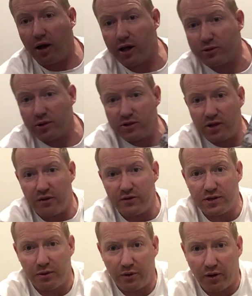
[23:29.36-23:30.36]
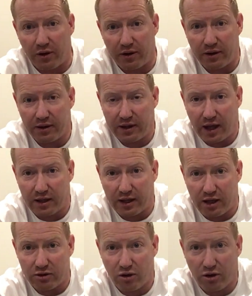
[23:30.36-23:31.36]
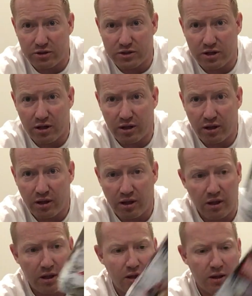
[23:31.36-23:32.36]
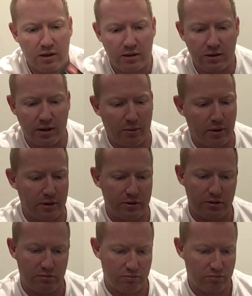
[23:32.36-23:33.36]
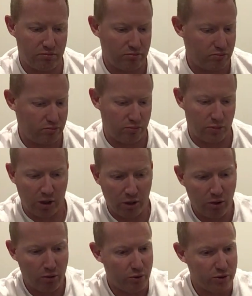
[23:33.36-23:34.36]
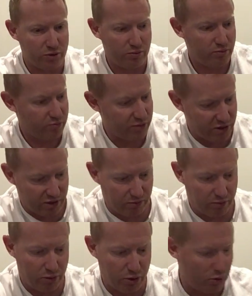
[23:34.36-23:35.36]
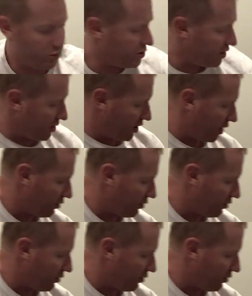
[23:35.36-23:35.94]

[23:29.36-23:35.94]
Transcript: last ones over. So we've got Gargantos. That one was just a cool set to